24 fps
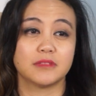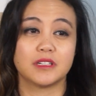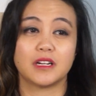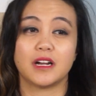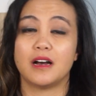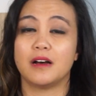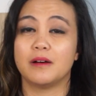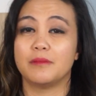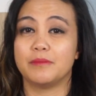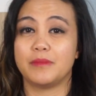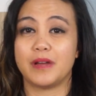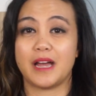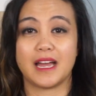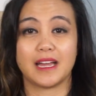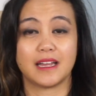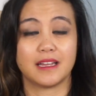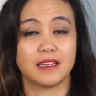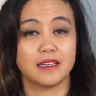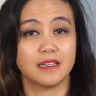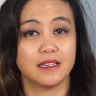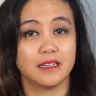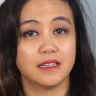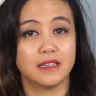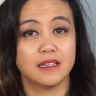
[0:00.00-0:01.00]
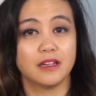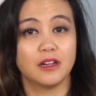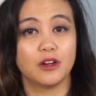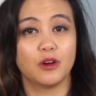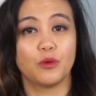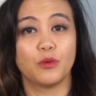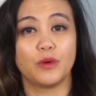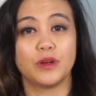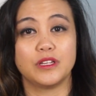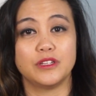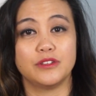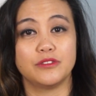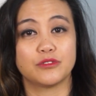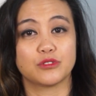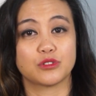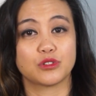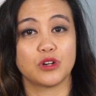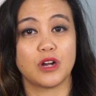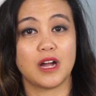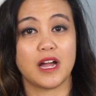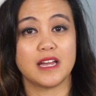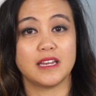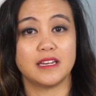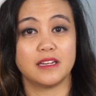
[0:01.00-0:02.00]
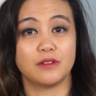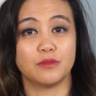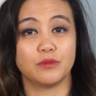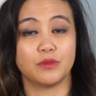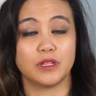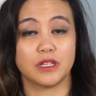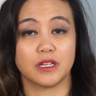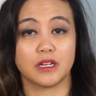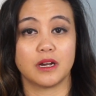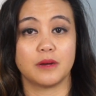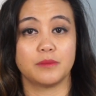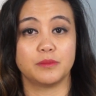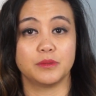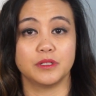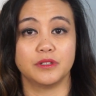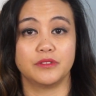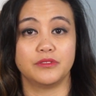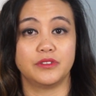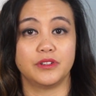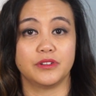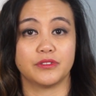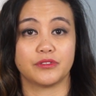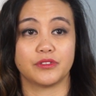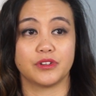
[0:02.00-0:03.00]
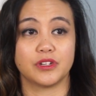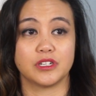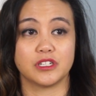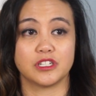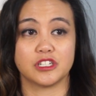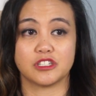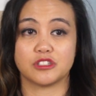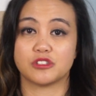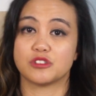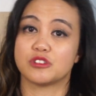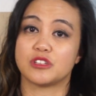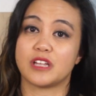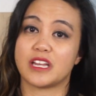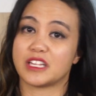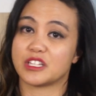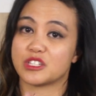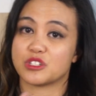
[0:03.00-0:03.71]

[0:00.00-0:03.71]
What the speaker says: come back when you've tried it with a couple of different just